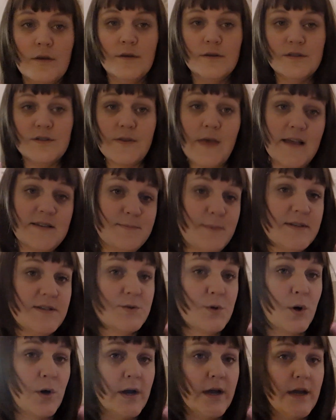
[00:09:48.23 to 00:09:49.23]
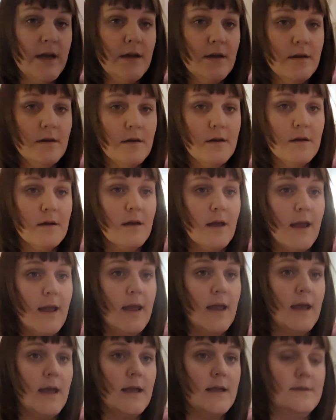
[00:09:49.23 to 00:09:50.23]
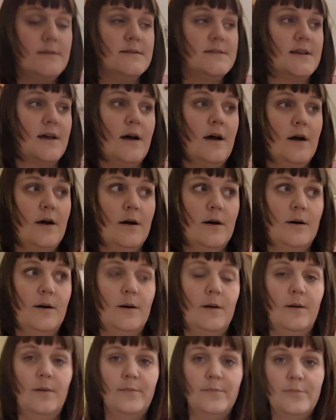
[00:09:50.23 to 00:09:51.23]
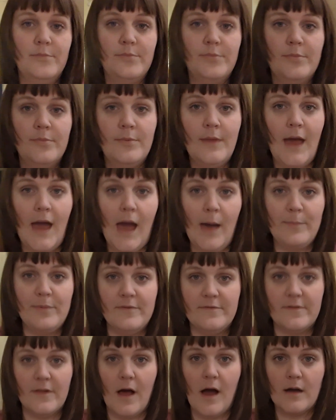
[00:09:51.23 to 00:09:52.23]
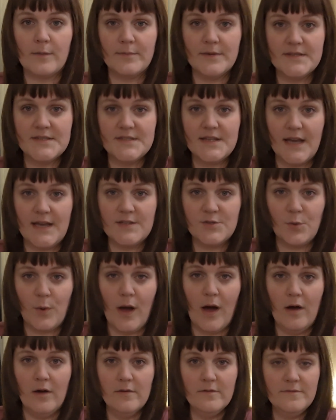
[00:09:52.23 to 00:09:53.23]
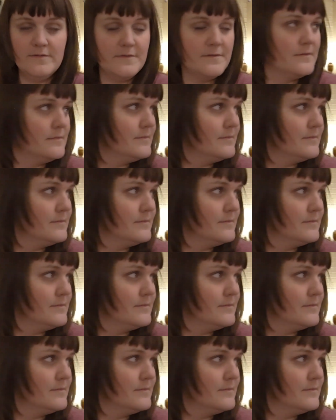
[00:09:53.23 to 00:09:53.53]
So that's my story. And happy Vlogmas Day 12.